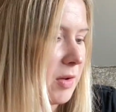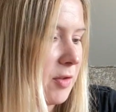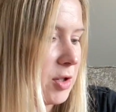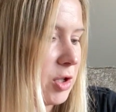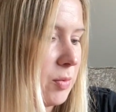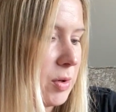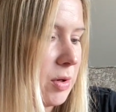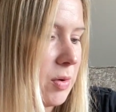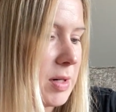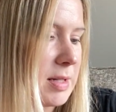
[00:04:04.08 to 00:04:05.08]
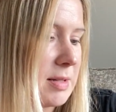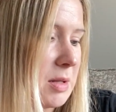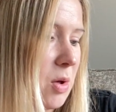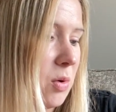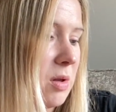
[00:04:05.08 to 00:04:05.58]
Virgil Wounded Horse is a
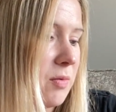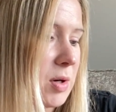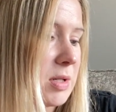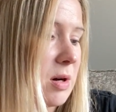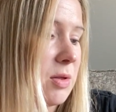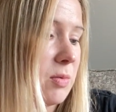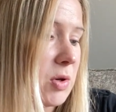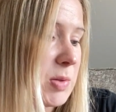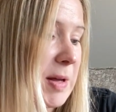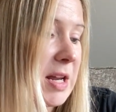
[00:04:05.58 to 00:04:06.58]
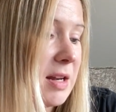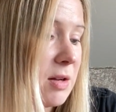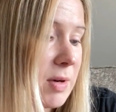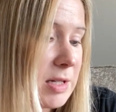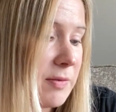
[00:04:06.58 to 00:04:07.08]
local enforcer on the Rosebud Indian
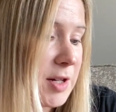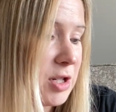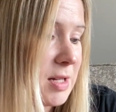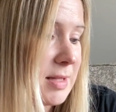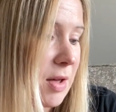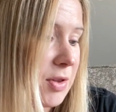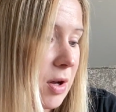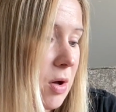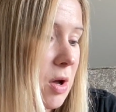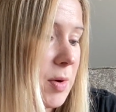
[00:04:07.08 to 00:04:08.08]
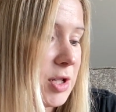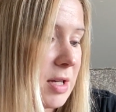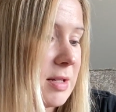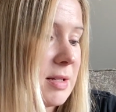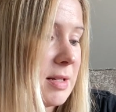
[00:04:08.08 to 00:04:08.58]
Reservation in South Dakota. When
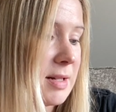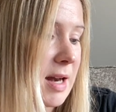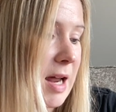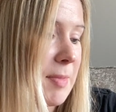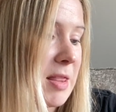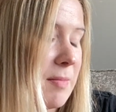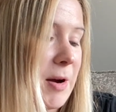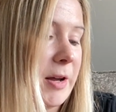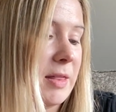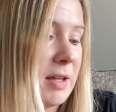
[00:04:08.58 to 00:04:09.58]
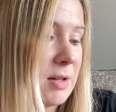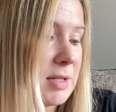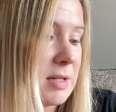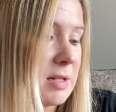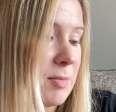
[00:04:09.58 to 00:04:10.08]
justice is denied by the American legal
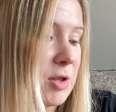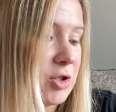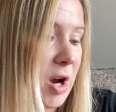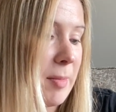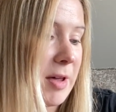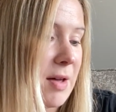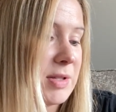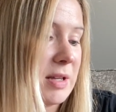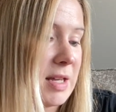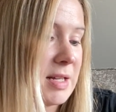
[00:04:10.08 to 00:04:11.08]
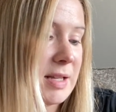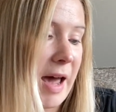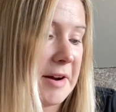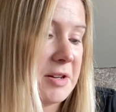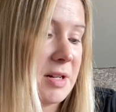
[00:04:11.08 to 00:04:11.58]
system or the tribal council, he is
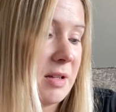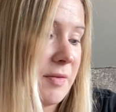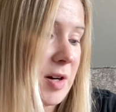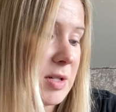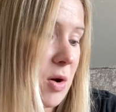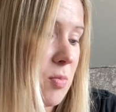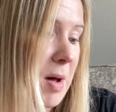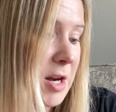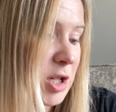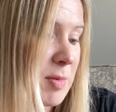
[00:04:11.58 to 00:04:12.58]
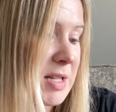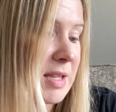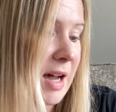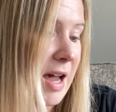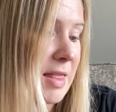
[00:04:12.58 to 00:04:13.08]
hired to deliver his own punishments, the
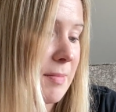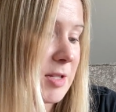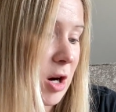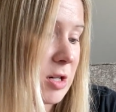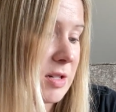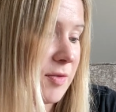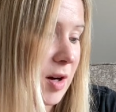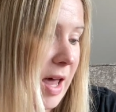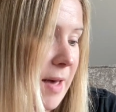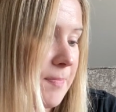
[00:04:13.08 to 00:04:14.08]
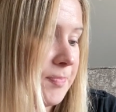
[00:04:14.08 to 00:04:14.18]
kind that's hard to forget.